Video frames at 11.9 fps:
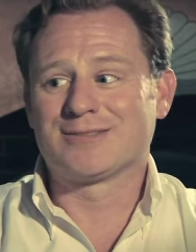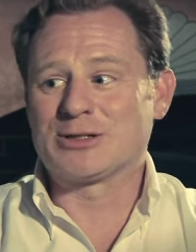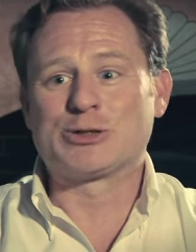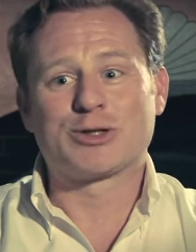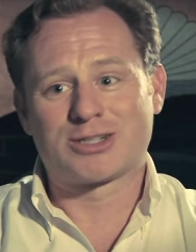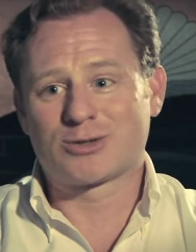
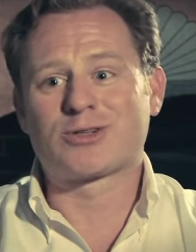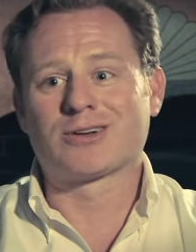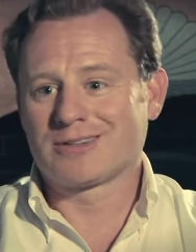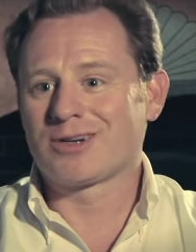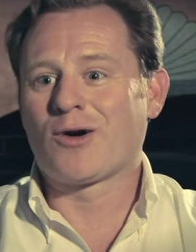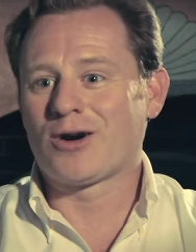then you get your
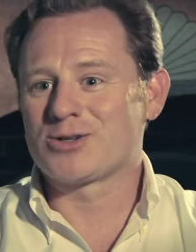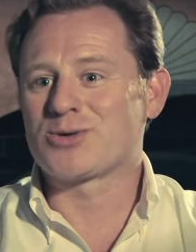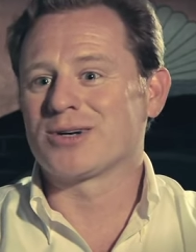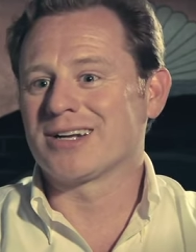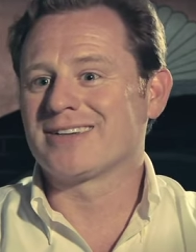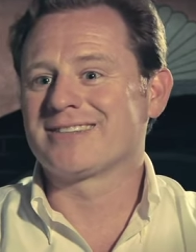your heart
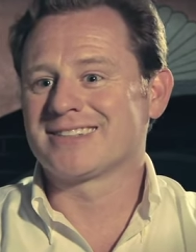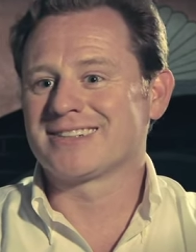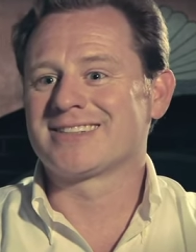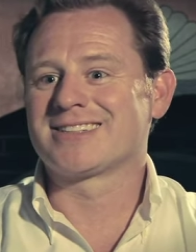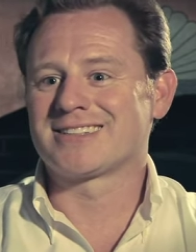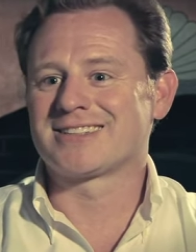torn out. You
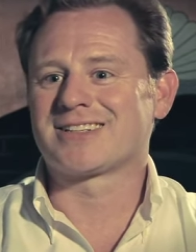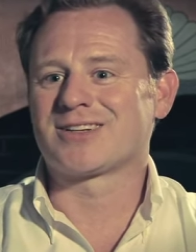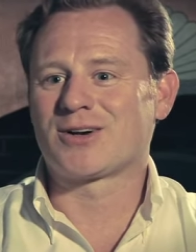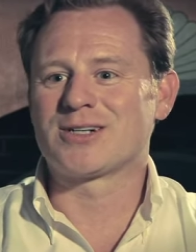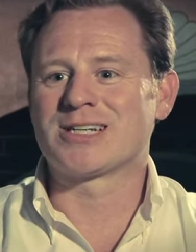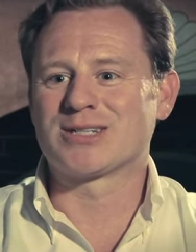know, it's it's a
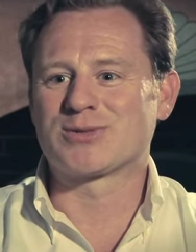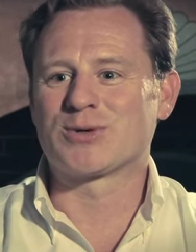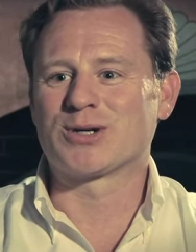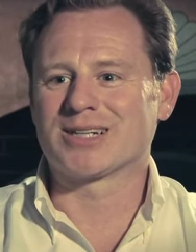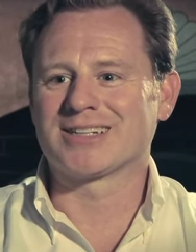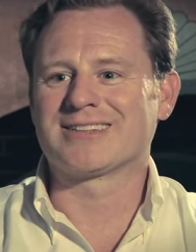hard day's
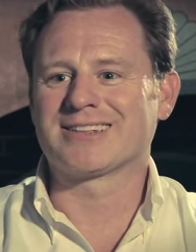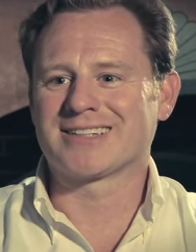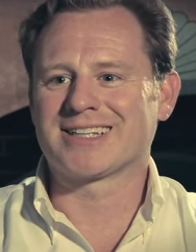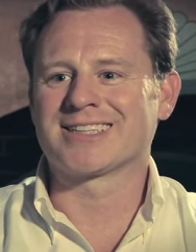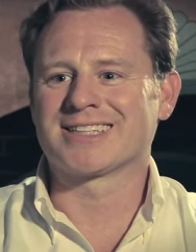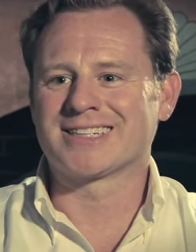work, and
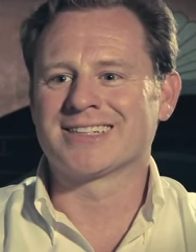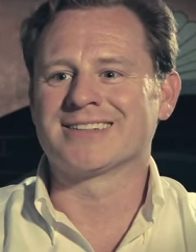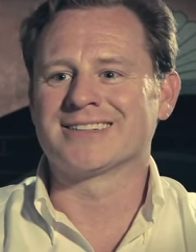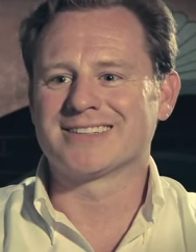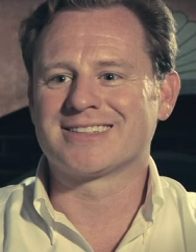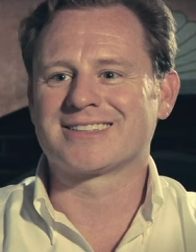at the
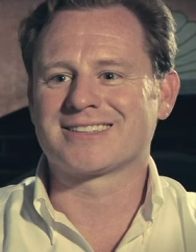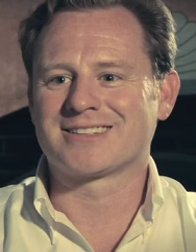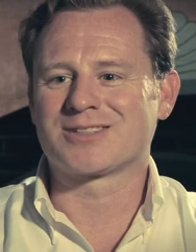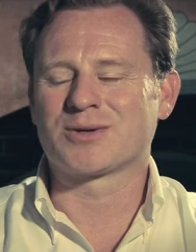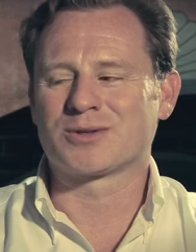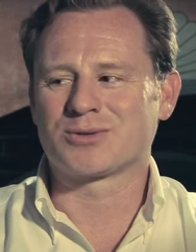end, it's it's
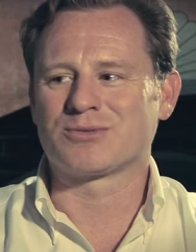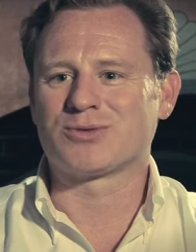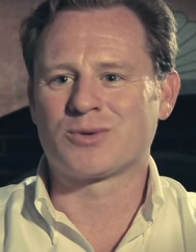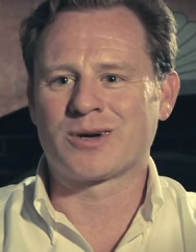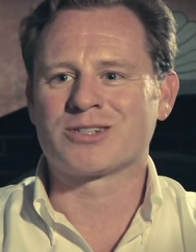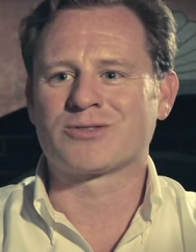going through a
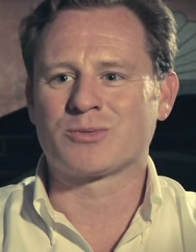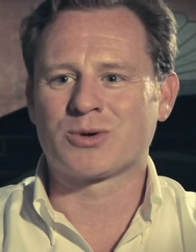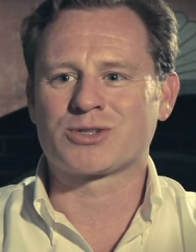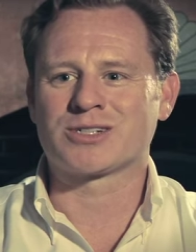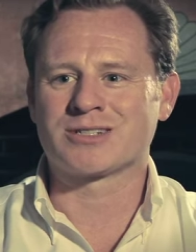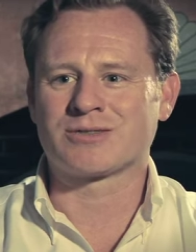full range of
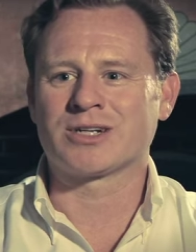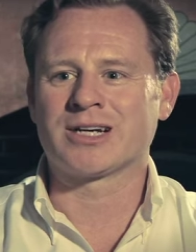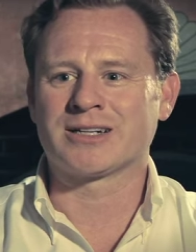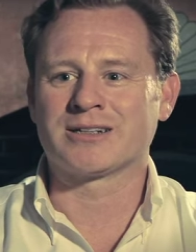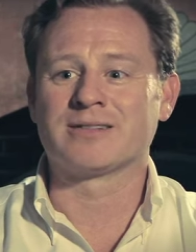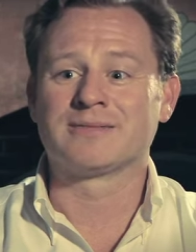emotions every night.